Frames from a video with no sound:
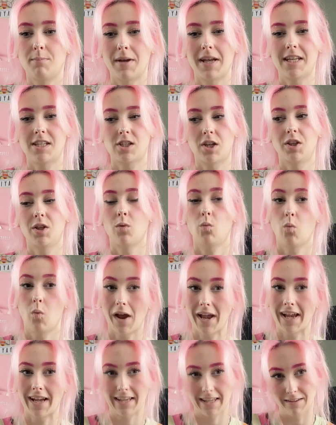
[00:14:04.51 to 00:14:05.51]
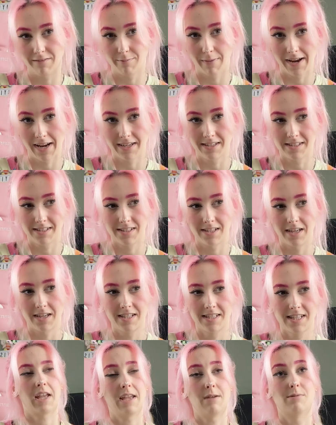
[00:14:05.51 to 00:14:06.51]
based on the way I give my
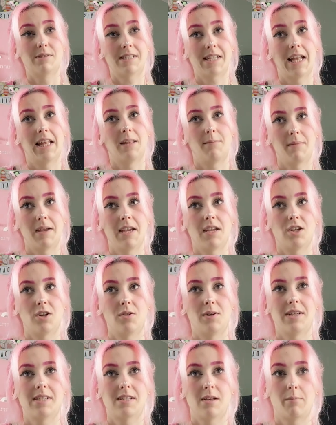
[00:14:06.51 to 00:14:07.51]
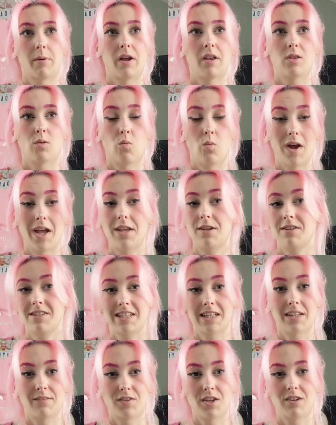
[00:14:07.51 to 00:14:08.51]
answers. He was telling me, you know, it's about the way you
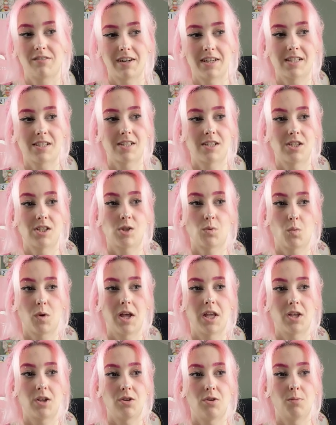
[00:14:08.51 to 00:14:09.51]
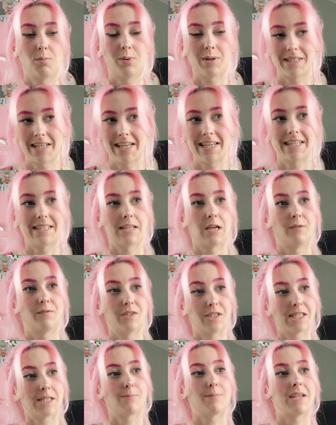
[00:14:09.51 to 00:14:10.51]
deliver your answers, the way you present yourself
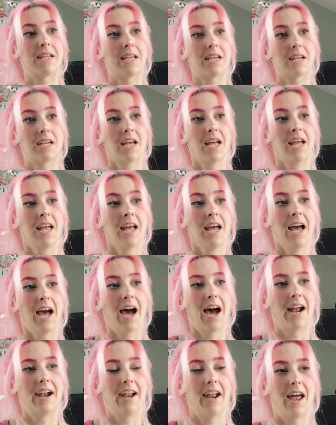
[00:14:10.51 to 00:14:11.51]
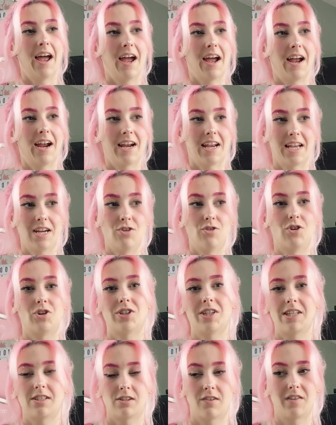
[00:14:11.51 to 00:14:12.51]
and speak. And he
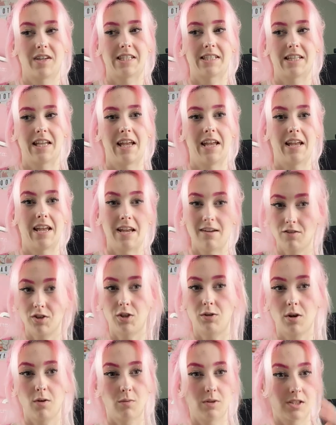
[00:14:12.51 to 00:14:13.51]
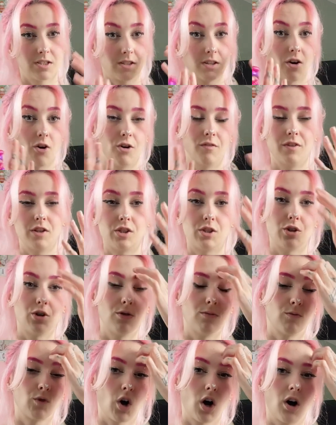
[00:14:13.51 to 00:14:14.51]
noticed, obviously, even though it was over
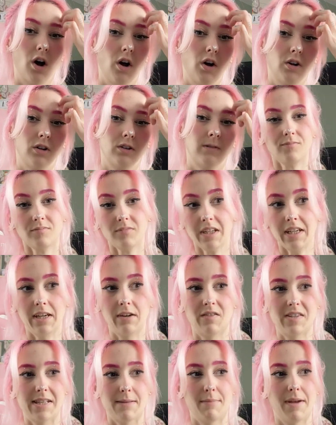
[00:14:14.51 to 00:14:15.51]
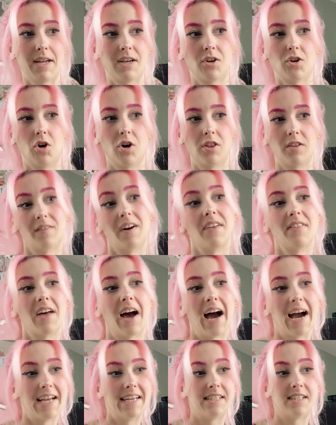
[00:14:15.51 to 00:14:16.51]
Zoom call, he obviously made a note of the fact
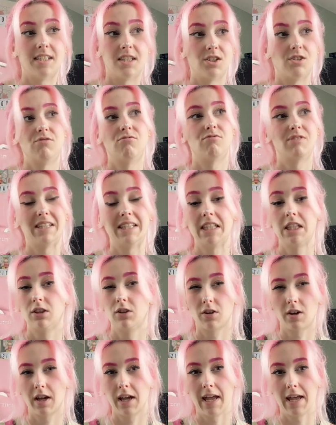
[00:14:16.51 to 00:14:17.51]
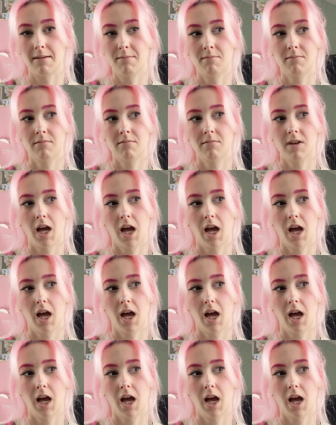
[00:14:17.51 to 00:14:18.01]
that I didn't really look at him